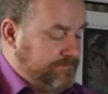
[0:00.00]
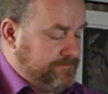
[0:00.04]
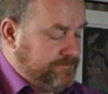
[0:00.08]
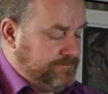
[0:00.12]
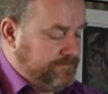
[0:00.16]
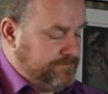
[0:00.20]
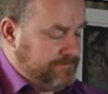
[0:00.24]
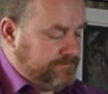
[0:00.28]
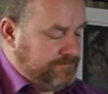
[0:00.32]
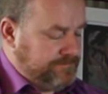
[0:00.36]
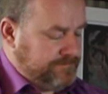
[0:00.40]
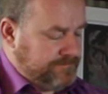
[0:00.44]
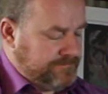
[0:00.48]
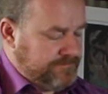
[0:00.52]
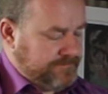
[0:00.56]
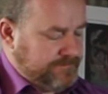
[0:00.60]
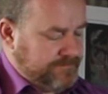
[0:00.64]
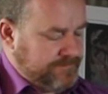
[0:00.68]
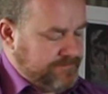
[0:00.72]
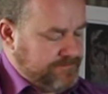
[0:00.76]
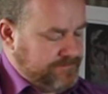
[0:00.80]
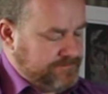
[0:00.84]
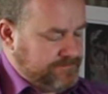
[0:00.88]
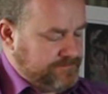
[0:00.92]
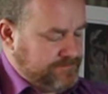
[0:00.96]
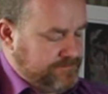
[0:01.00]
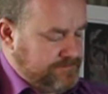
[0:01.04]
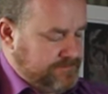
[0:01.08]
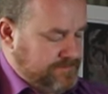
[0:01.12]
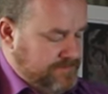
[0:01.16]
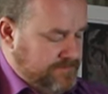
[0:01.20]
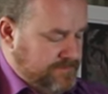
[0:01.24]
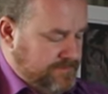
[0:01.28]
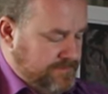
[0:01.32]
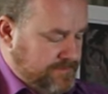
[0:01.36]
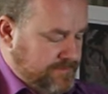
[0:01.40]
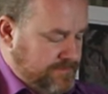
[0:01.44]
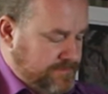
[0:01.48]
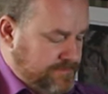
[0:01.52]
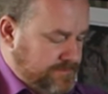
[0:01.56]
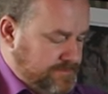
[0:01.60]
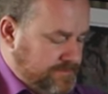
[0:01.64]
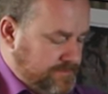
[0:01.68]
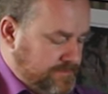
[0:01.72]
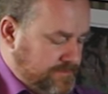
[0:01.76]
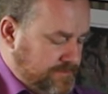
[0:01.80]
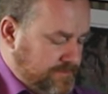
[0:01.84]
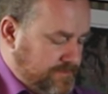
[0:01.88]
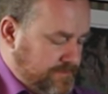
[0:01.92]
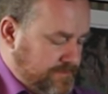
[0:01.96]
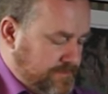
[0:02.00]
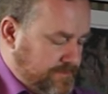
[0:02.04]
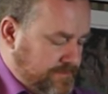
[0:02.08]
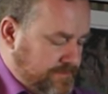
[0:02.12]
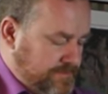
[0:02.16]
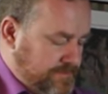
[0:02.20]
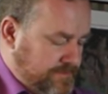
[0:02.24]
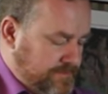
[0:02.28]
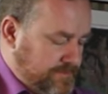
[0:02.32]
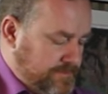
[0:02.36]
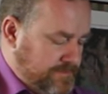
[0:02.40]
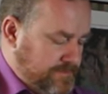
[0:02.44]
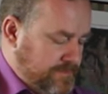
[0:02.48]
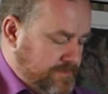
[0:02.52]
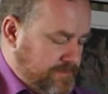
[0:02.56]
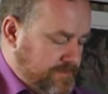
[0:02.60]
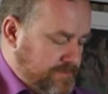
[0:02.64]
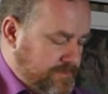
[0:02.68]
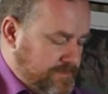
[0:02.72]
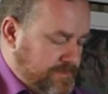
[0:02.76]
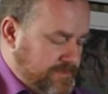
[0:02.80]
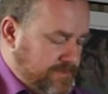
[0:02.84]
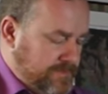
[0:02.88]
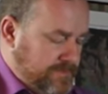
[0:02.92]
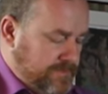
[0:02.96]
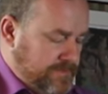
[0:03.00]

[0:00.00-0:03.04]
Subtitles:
Nothing is said.